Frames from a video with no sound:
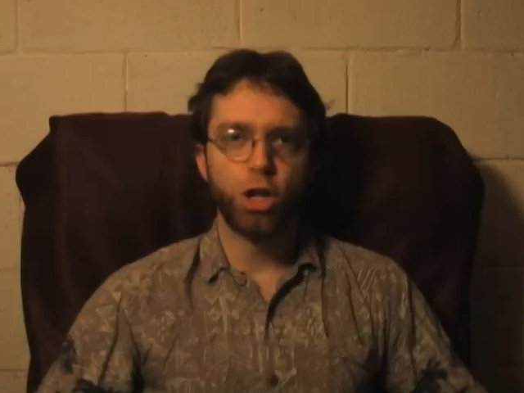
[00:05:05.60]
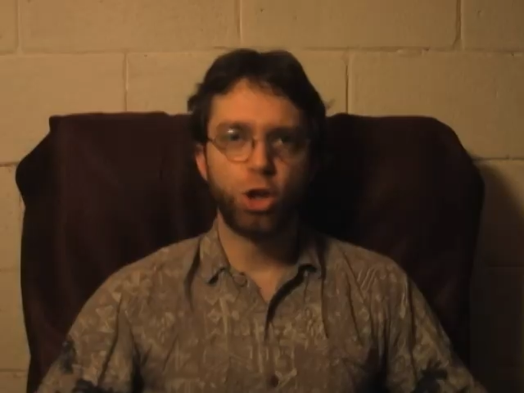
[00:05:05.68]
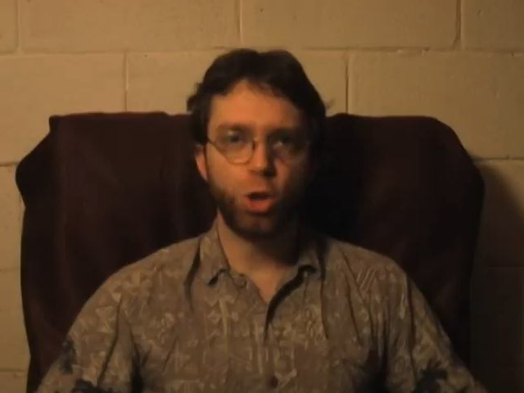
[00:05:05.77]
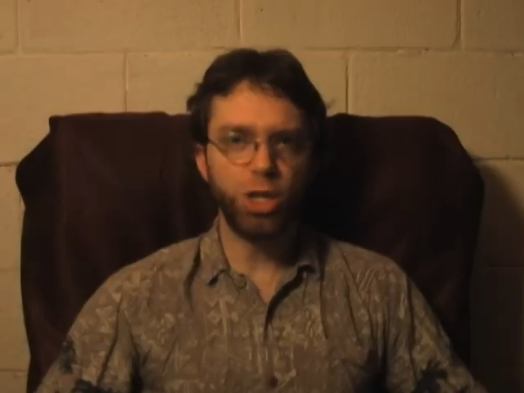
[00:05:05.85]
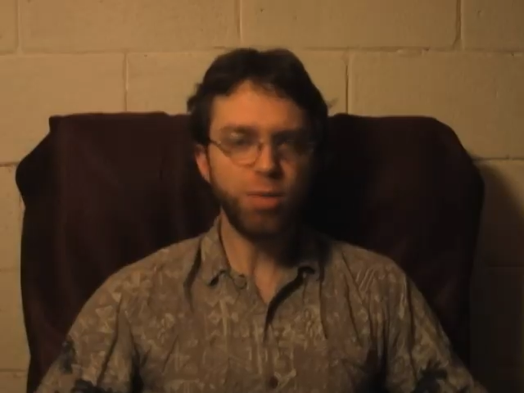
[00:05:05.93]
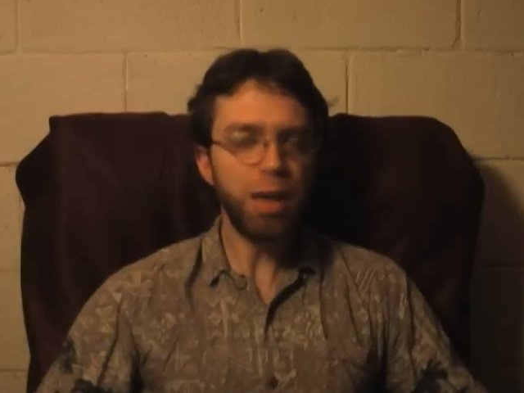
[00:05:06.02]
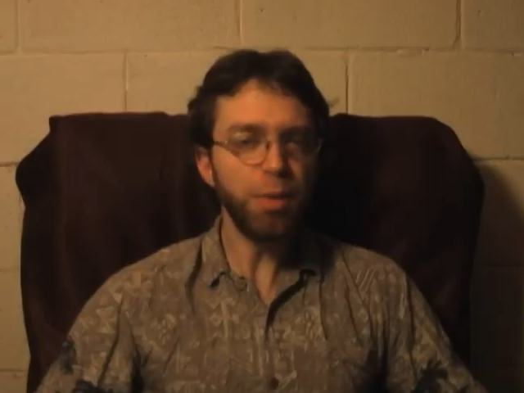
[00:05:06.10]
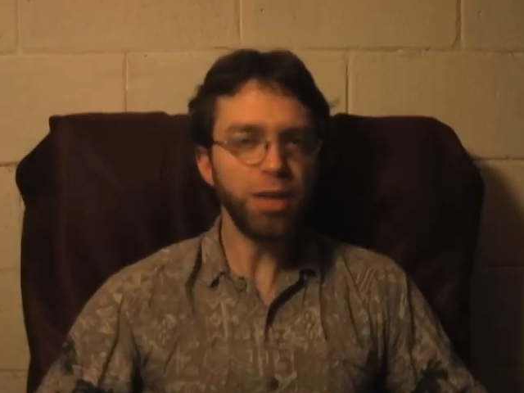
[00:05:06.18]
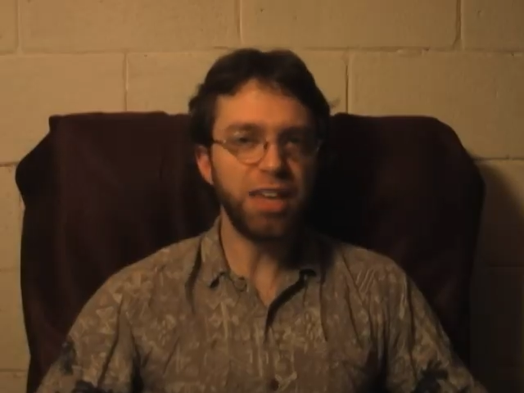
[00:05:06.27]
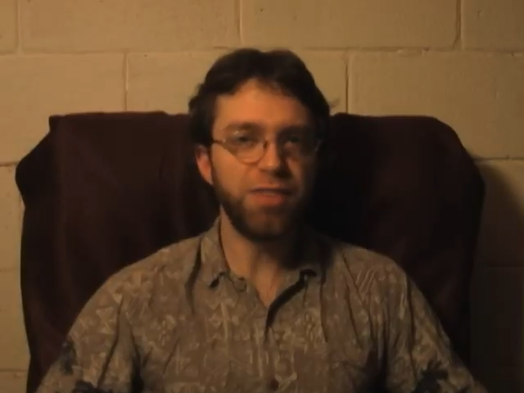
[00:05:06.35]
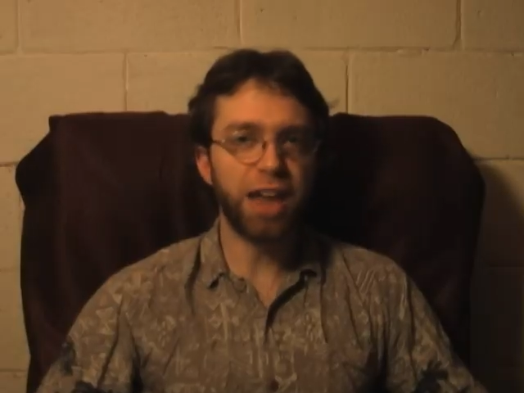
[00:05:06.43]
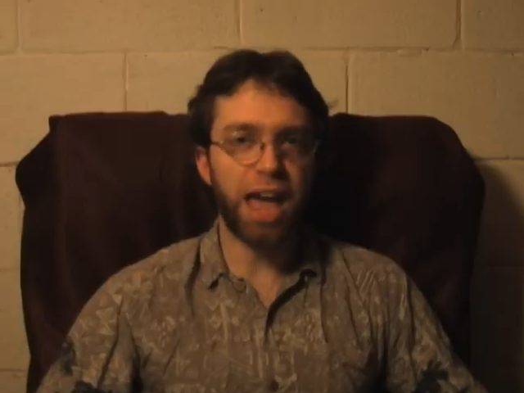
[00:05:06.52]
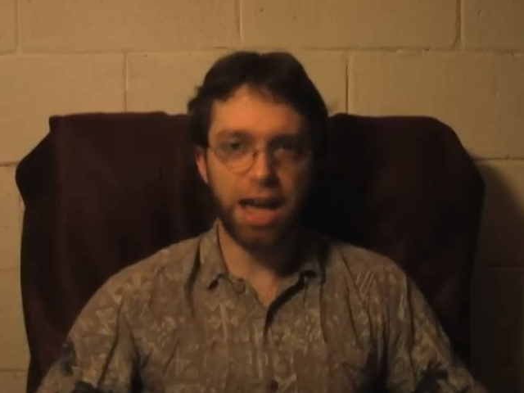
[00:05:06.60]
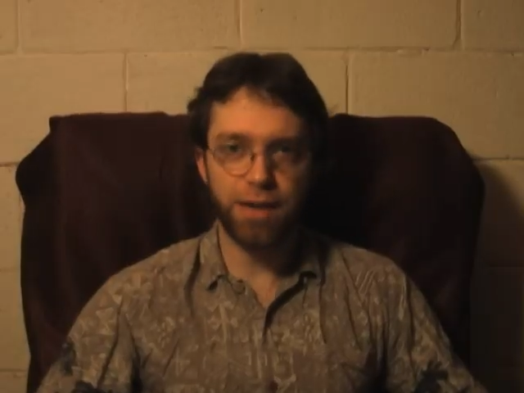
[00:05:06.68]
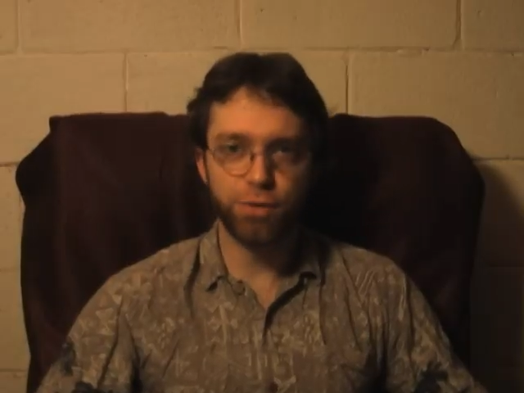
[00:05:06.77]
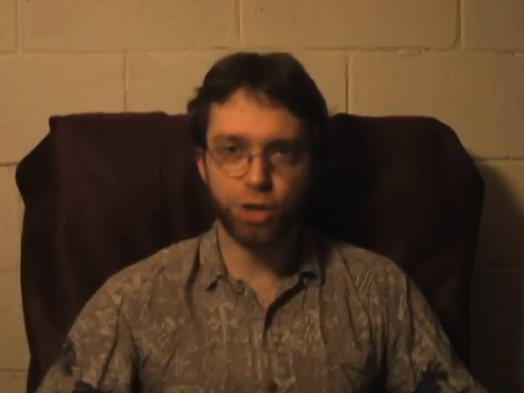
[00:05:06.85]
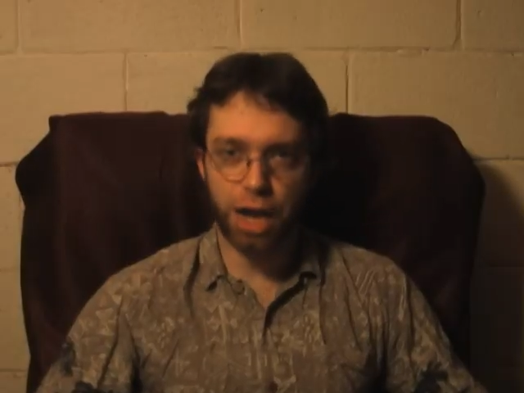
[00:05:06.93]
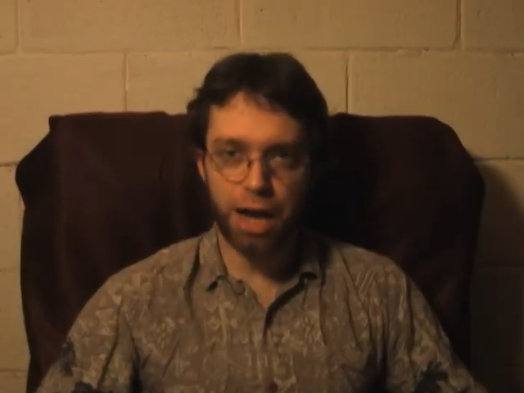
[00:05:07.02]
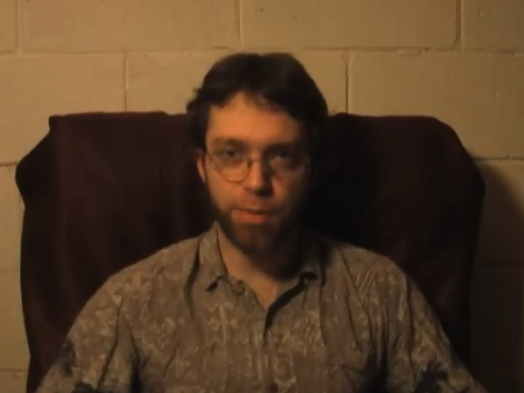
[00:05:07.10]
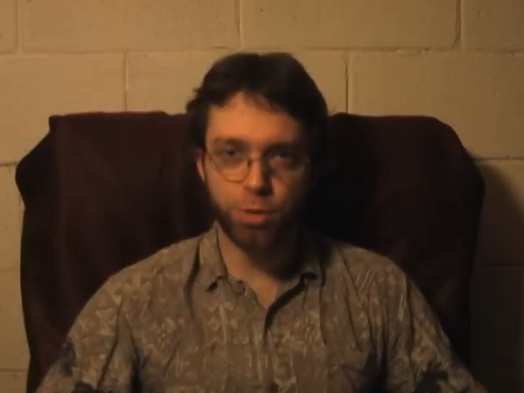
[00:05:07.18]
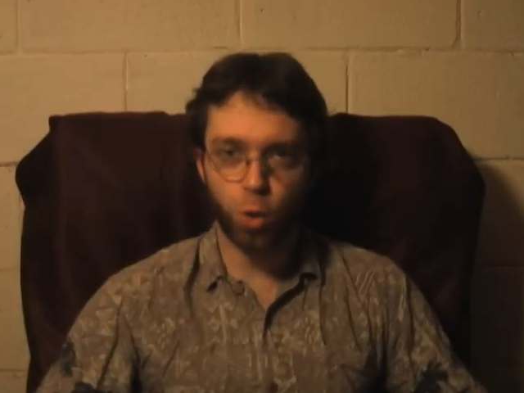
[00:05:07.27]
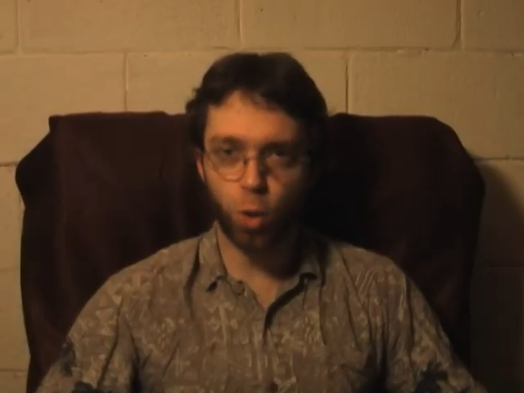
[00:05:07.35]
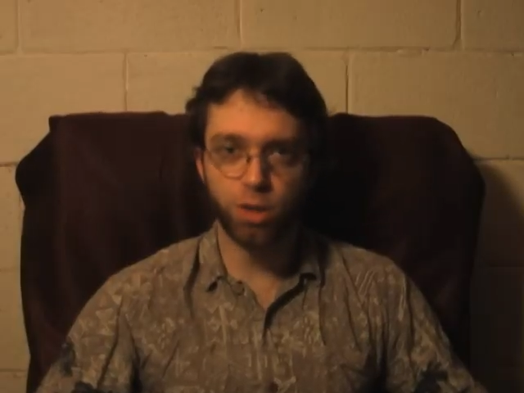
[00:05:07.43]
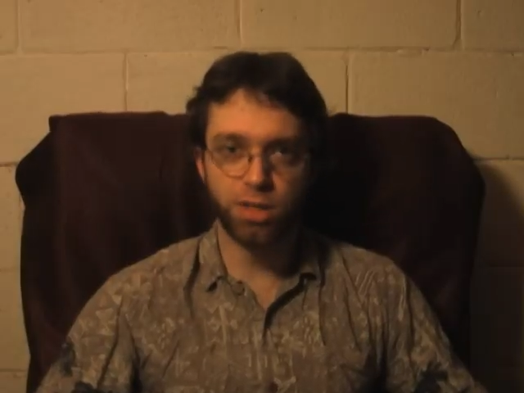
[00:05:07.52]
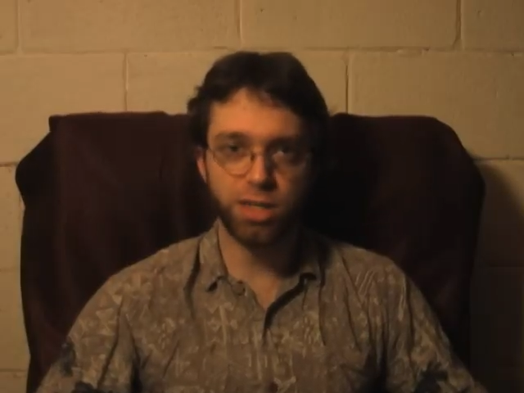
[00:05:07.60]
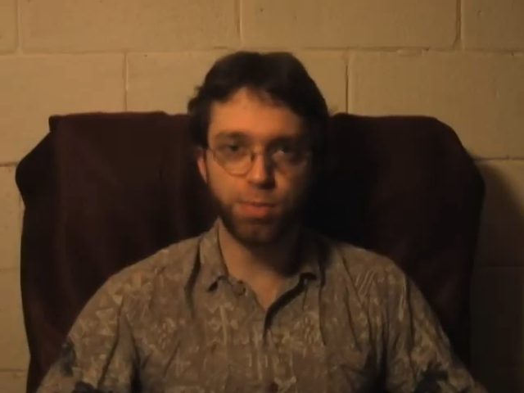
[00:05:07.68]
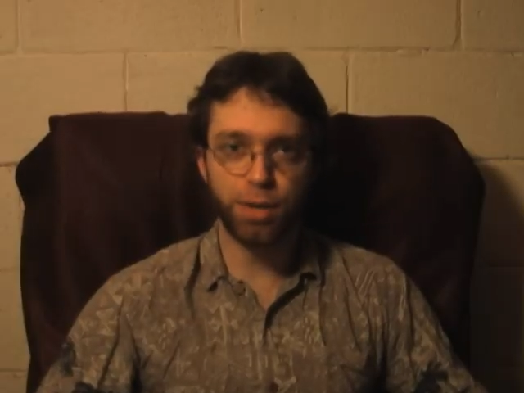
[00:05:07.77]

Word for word: do these people even have jobs, or does this